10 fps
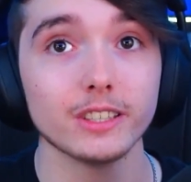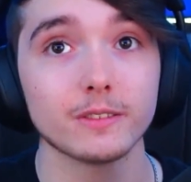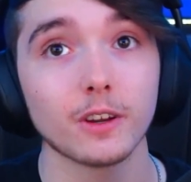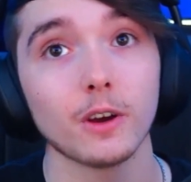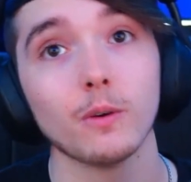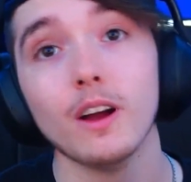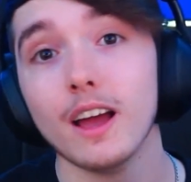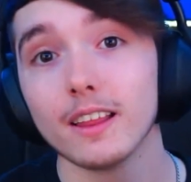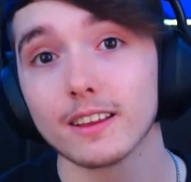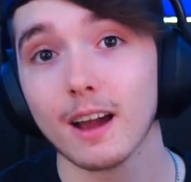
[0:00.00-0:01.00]
So
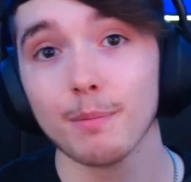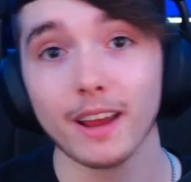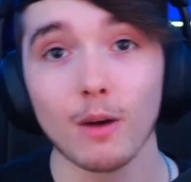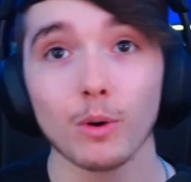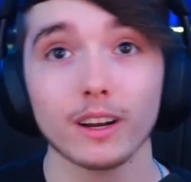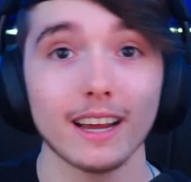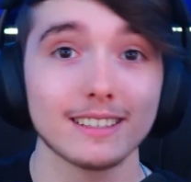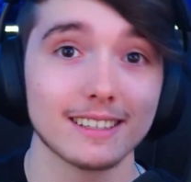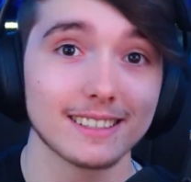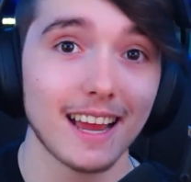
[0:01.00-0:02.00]
the company I work at
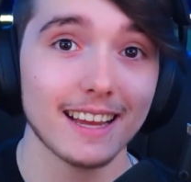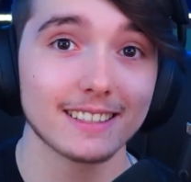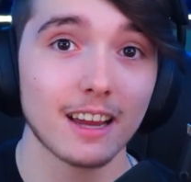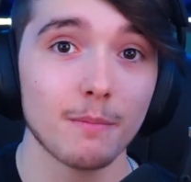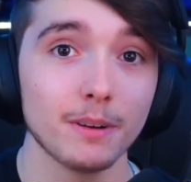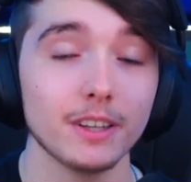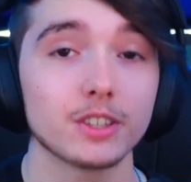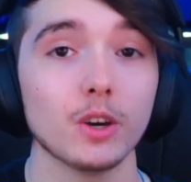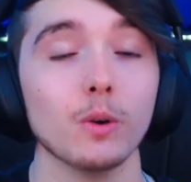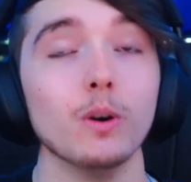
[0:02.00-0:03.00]
is a science company,
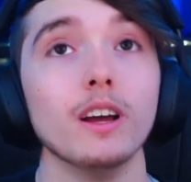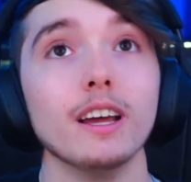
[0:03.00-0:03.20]
so